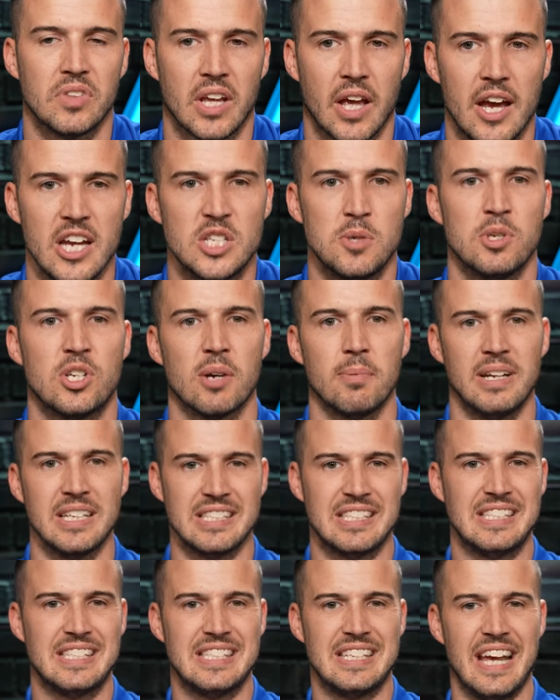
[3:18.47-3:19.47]
Okay, so we talk about
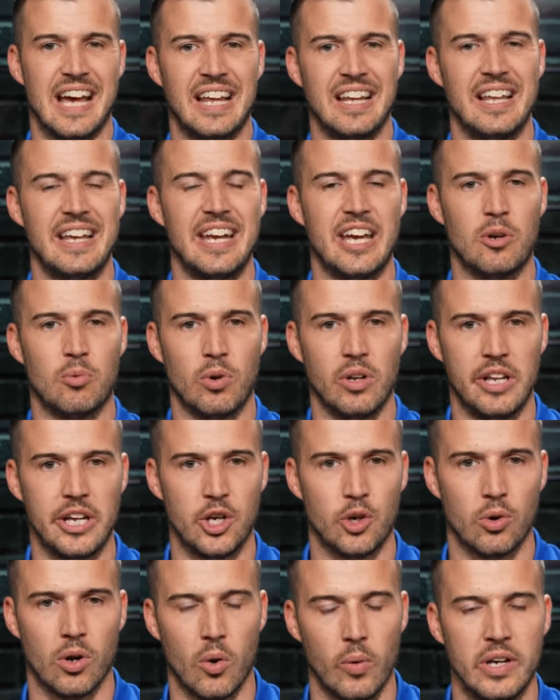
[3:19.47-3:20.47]
scaling and really
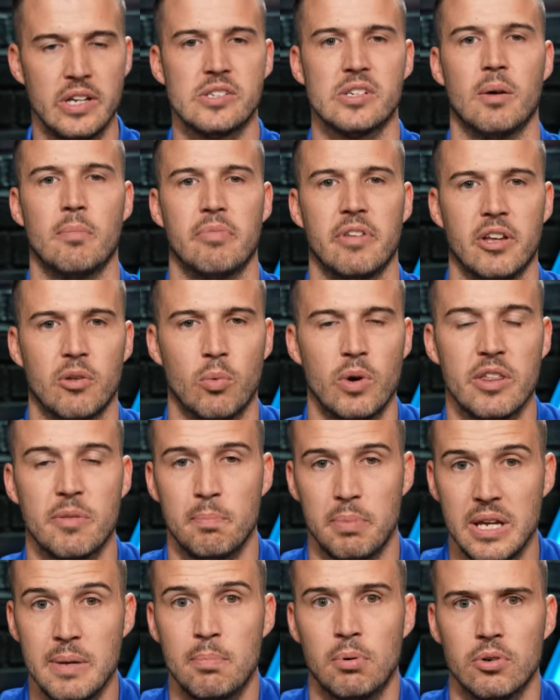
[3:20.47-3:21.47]
growing something
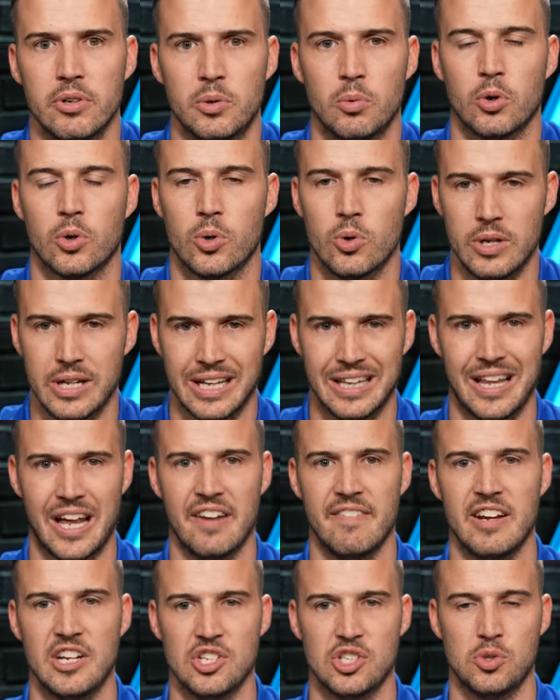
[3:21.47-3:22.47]
with people and recruiting a
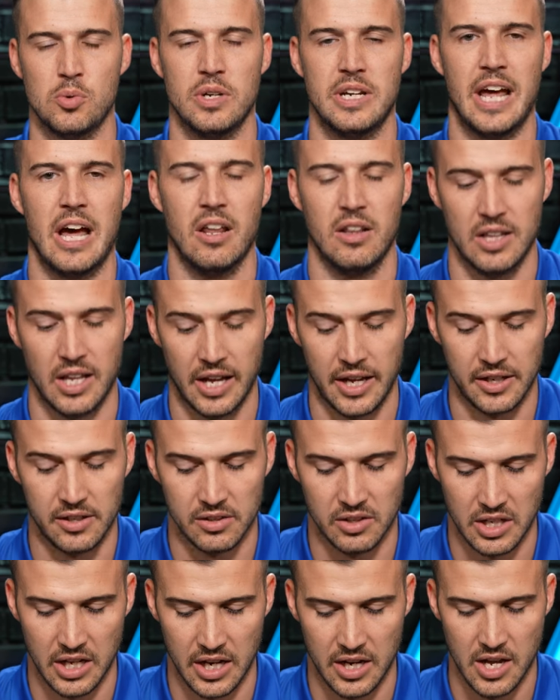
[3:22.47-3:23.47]
lot of agents to a downline,
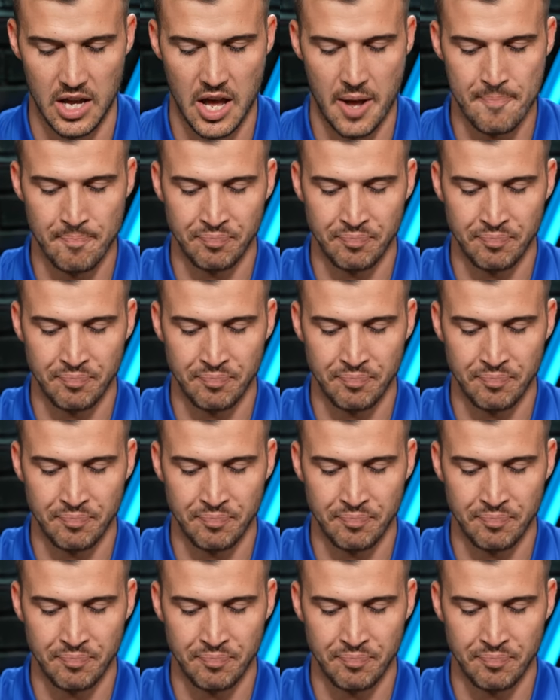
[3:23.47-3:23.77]
okay?